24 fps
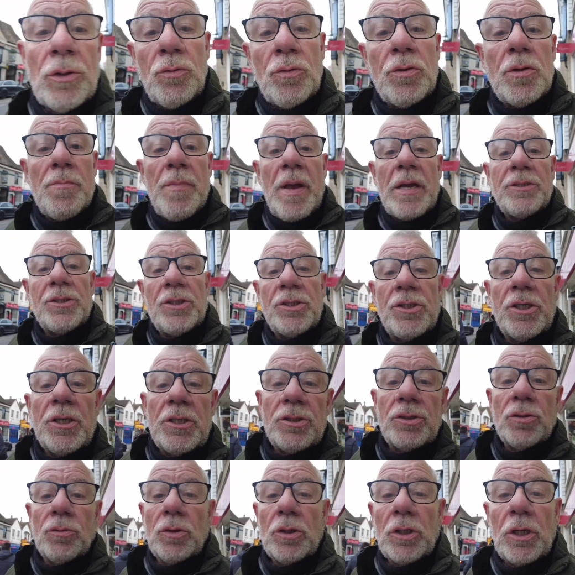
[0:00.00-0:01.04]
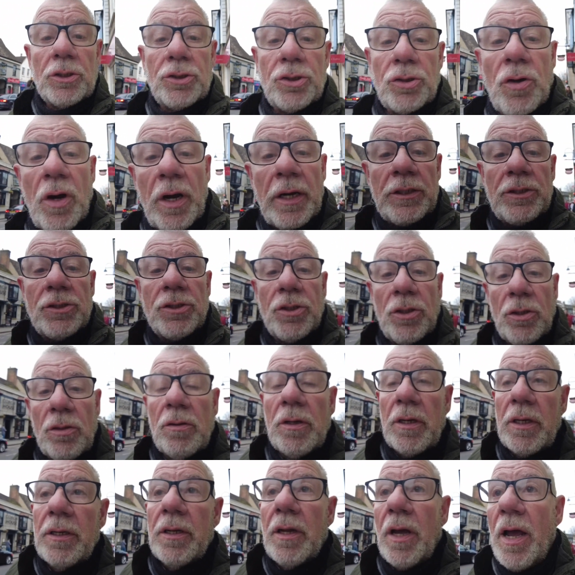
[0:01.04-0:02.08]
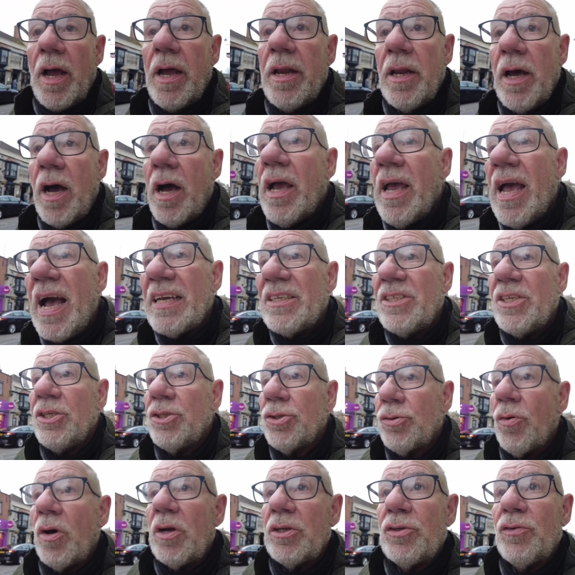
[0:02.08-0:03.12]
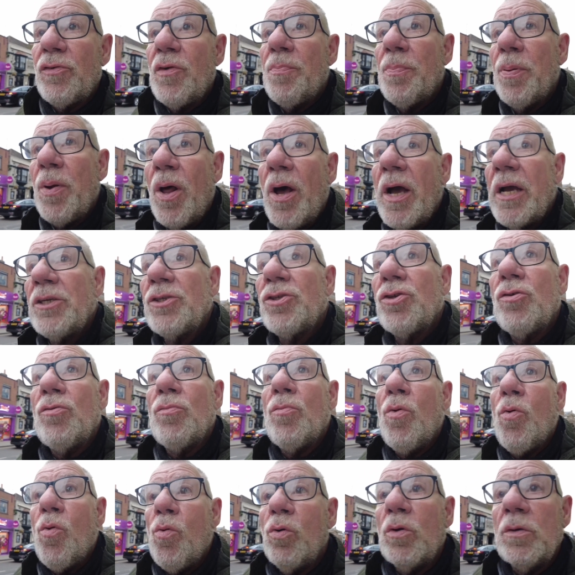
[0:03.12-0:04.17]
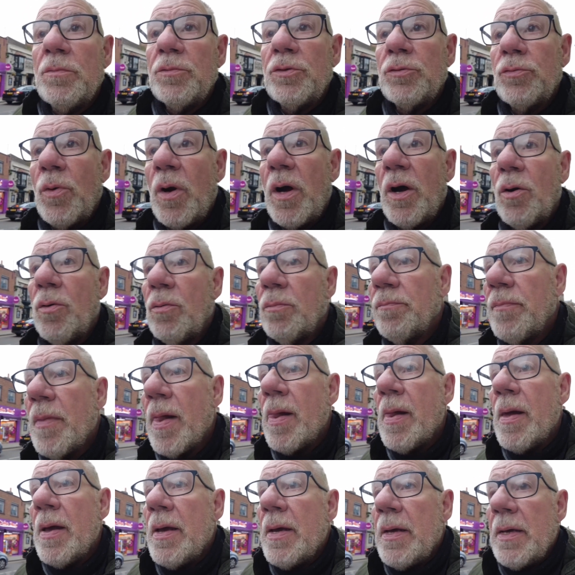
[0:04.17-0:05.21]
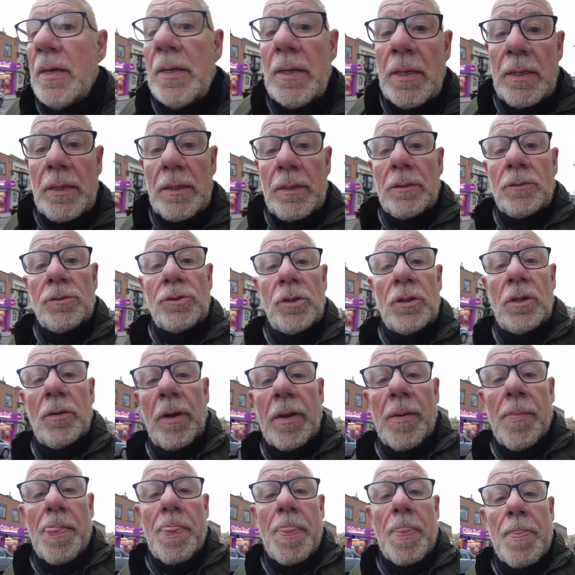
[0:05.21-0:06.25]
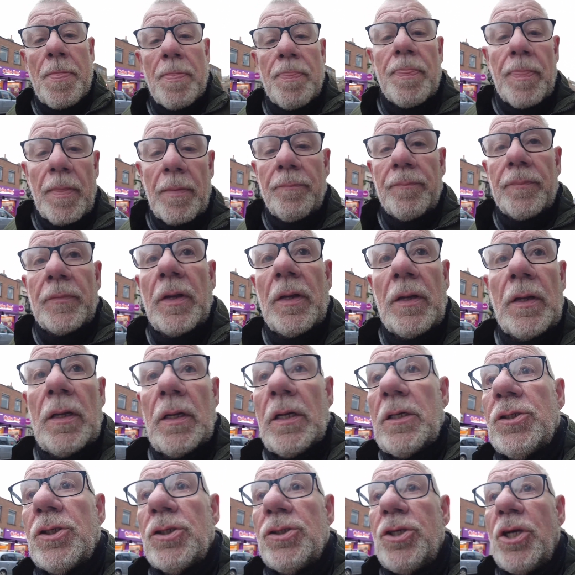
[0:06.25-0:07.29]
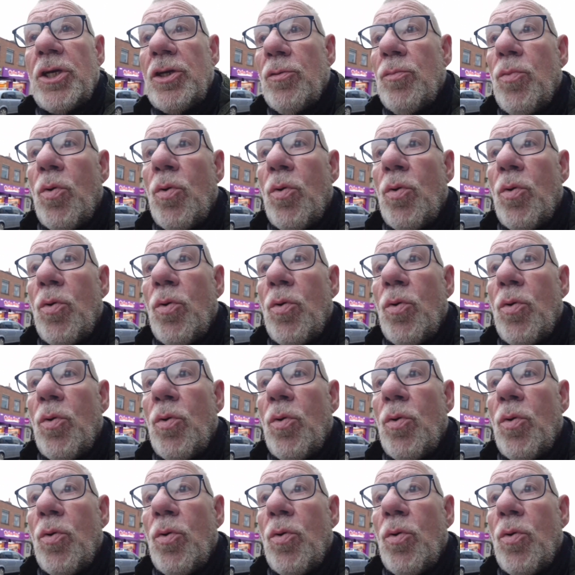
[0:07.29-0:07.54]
all the messages, or I try to, and I actually try to reply to them all as well. So anyway, let's continue